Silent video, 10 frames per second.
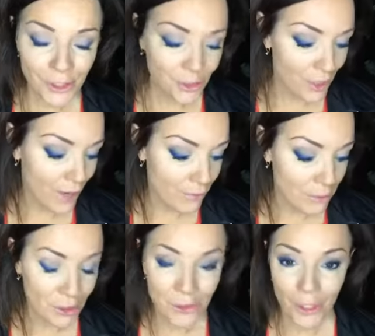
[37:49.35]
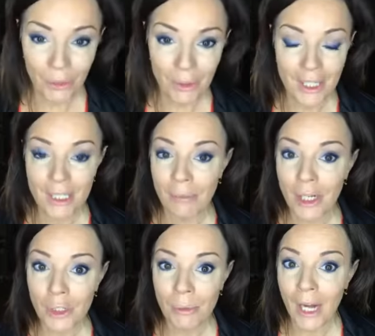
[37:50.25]
so I haven't been using 3D as
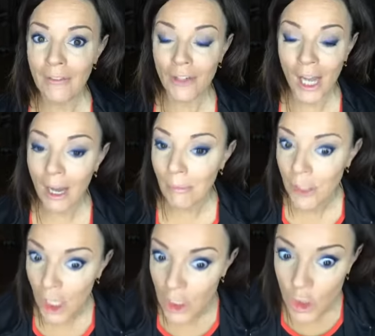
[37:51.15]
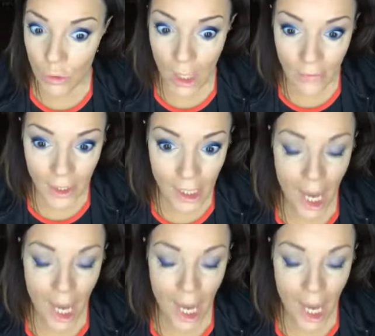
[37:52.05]
much, but I forgot how much I do love it.